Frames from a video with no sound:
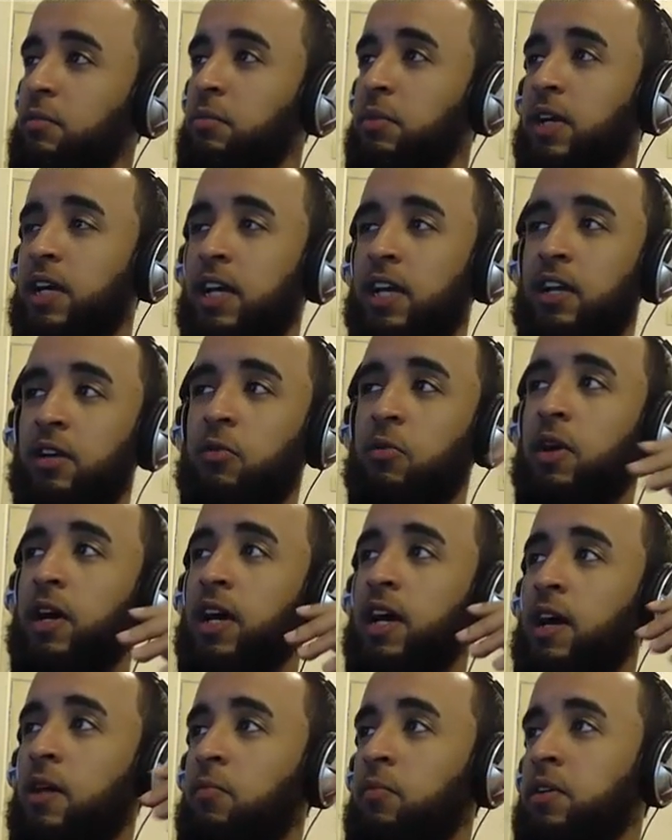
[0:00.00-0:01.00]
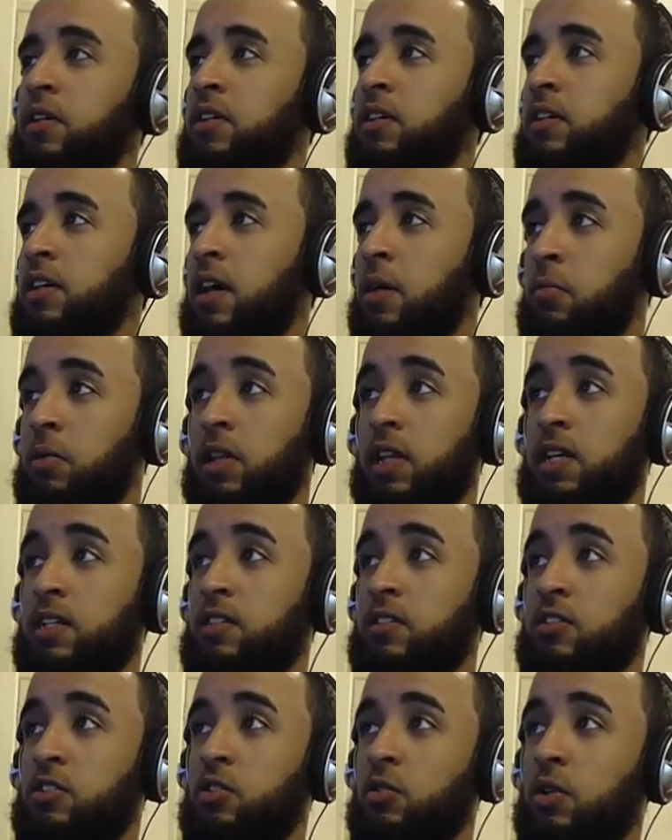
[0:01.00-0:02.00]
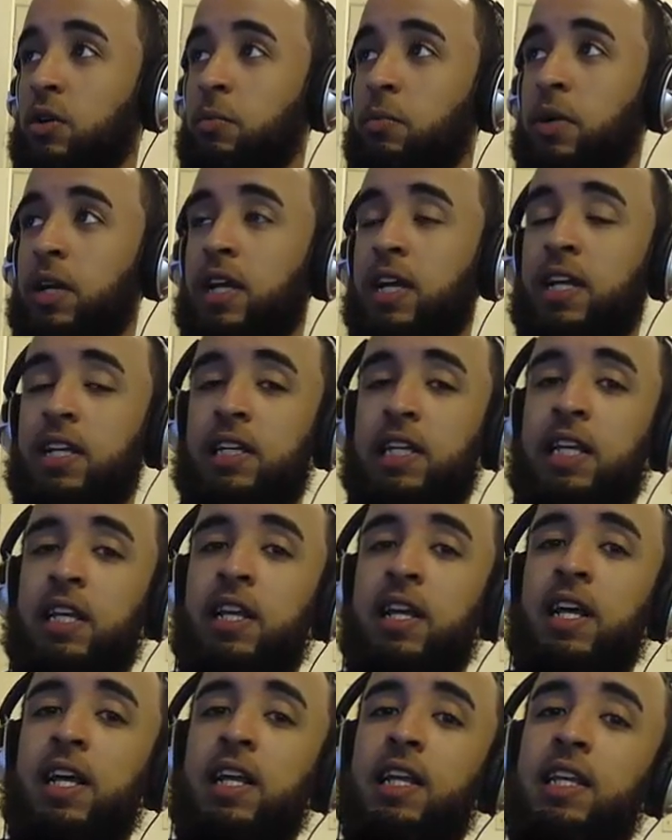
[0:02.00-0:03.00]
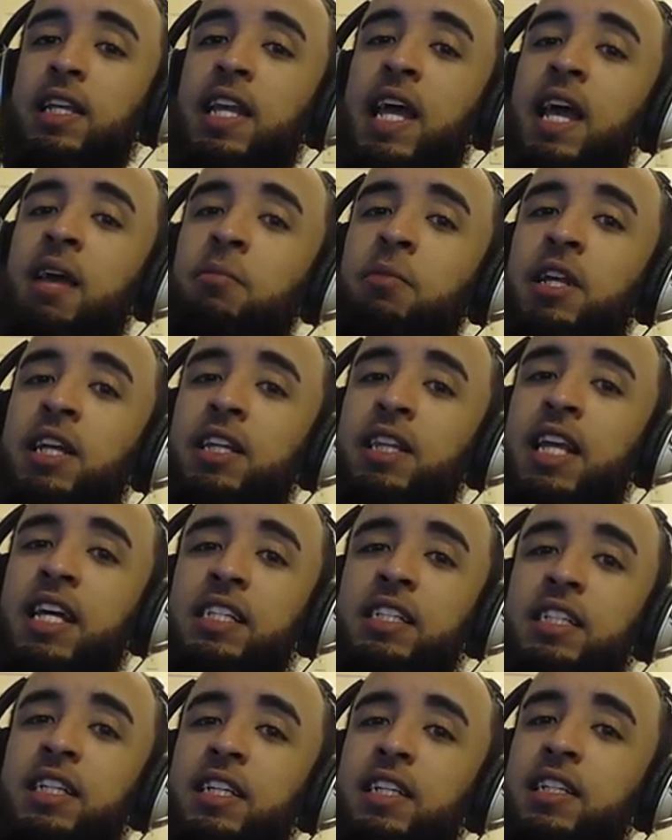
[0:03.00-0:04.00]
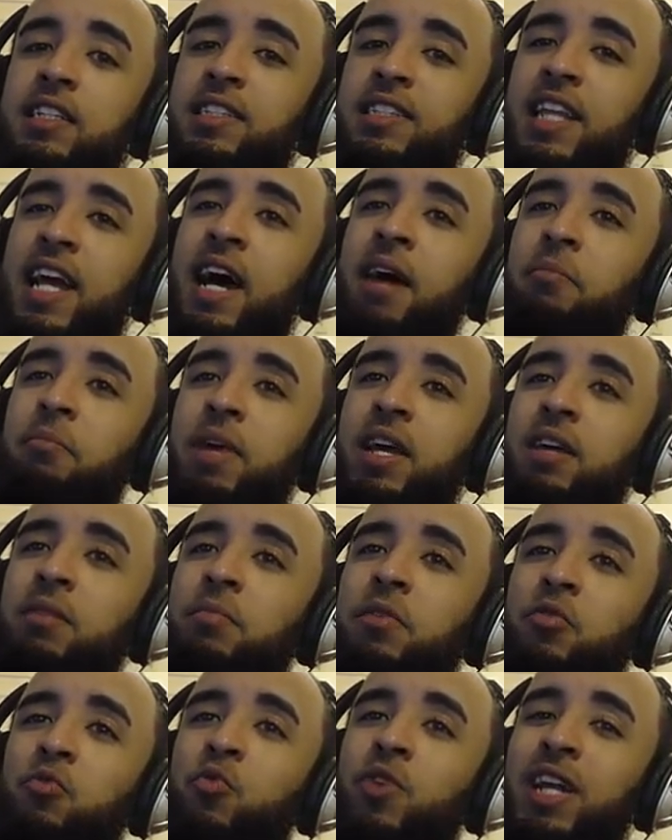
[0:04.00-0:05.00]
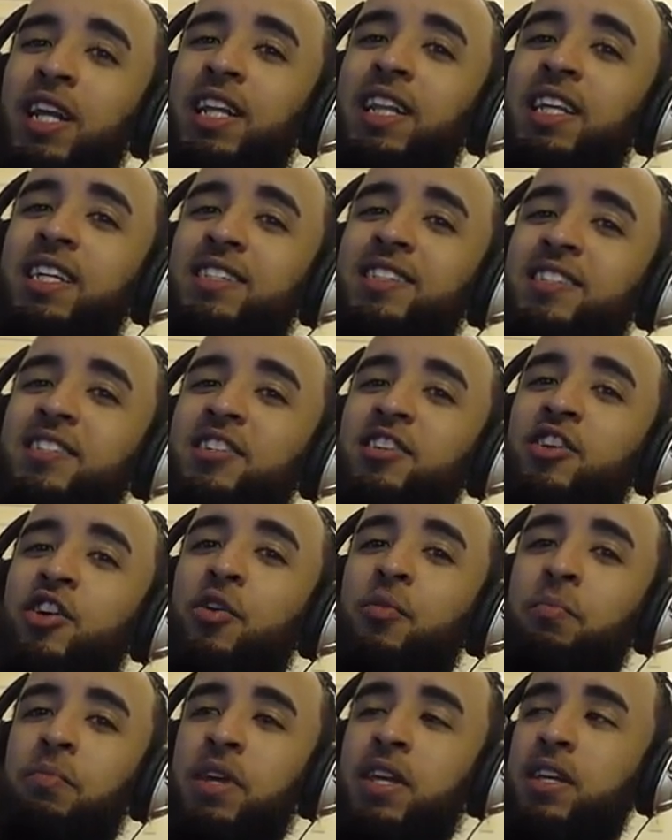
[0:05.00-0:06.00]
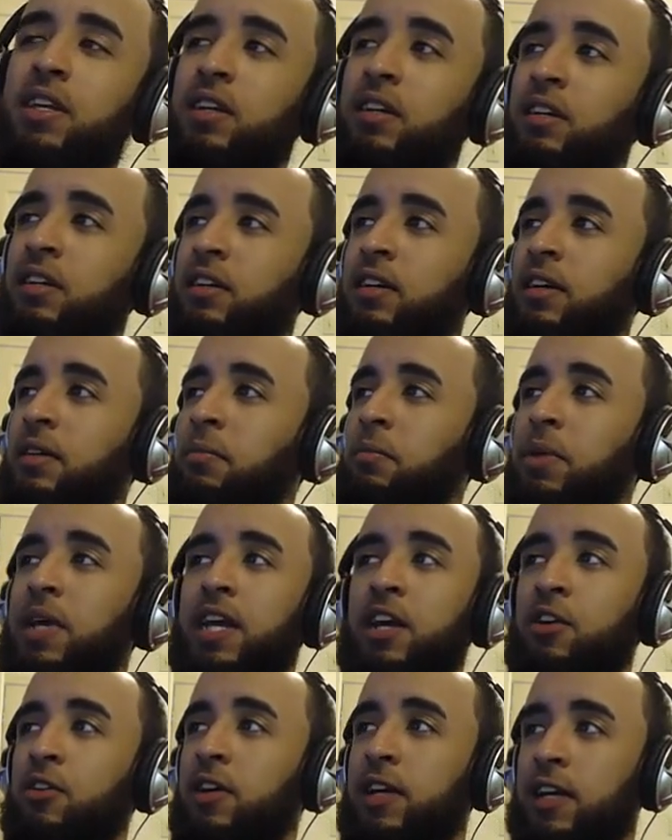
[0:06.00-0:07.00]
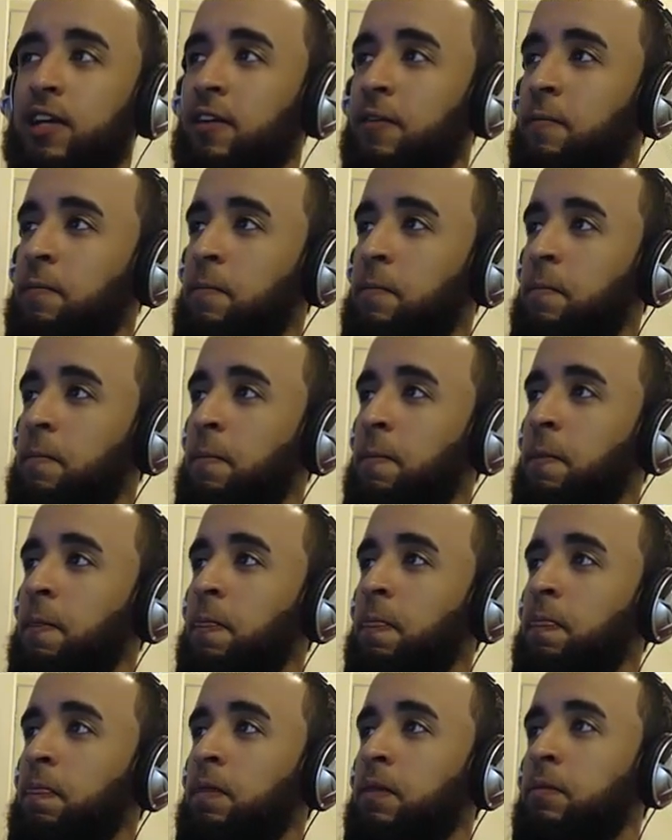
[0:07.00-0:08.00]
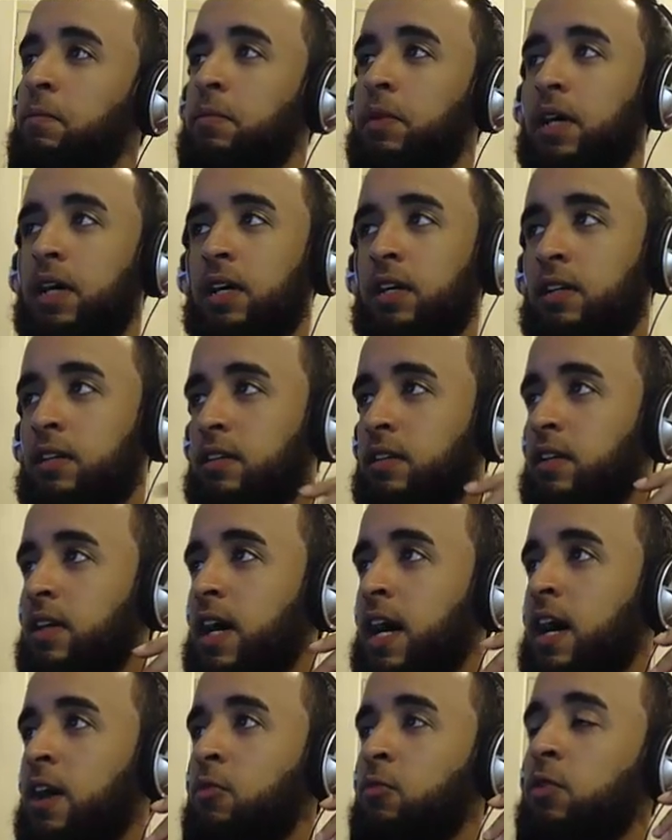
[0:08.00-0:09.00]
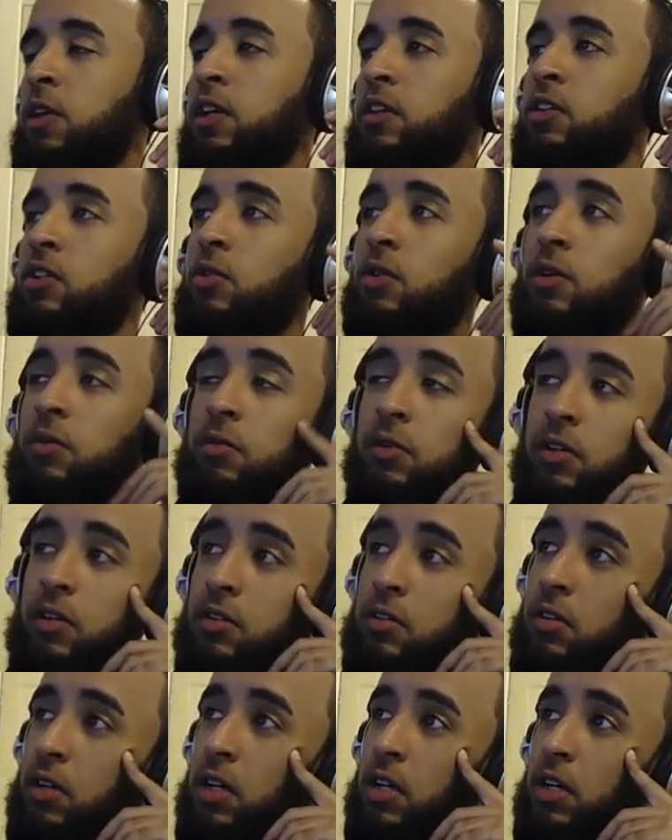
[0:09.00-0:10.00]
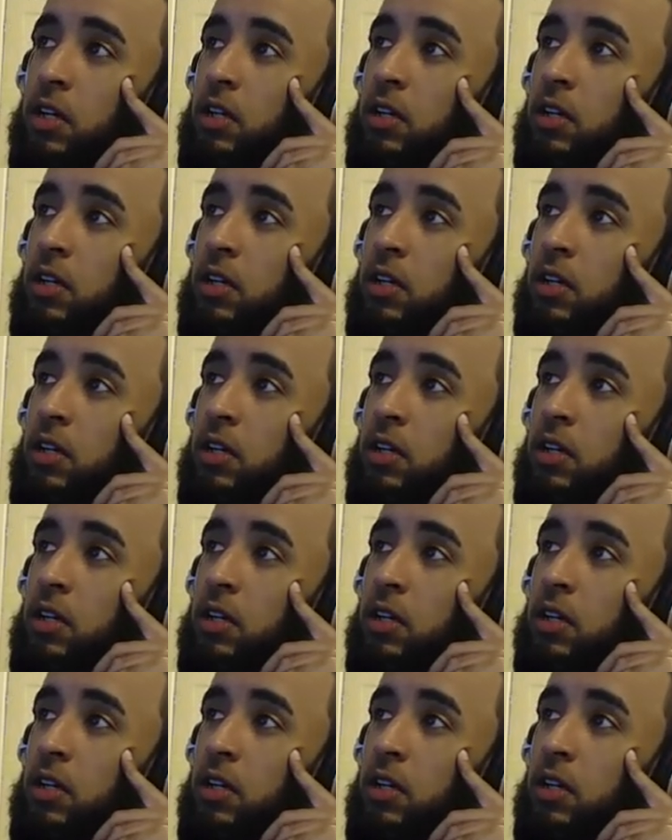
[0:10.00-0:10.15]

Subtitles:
But anyway, I'm gonna listen to it. But it naming it that shit does not make me want to listen to your beat. Period. But I'll run through it real quick.